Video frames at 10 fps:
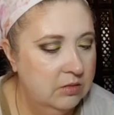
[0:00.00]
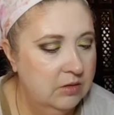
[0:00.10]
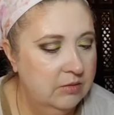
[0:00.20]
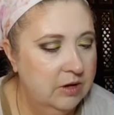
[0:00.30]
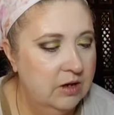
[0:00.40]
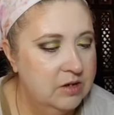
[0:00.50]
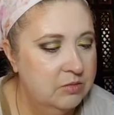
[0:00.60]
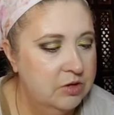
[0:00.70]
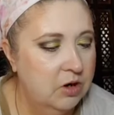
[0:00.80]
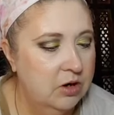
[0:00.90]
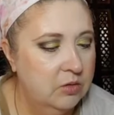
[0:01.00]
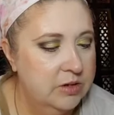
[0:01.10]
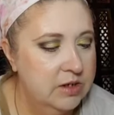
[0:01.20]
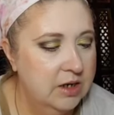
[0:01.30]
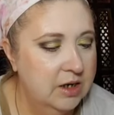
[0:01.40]
I've got some dark
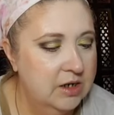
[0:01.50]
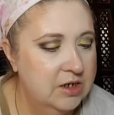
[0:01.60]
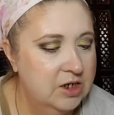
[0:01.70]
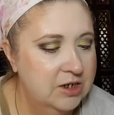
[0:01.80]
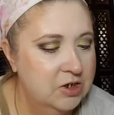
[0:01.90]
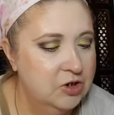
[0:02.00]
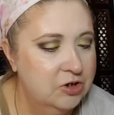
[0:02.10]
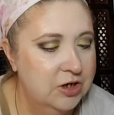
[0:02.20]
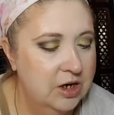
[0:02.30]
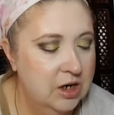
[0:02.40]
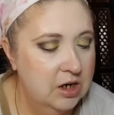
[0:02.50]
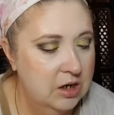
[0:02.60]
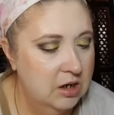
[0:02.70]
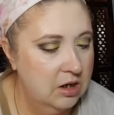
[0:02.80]
ones like I did yesterday.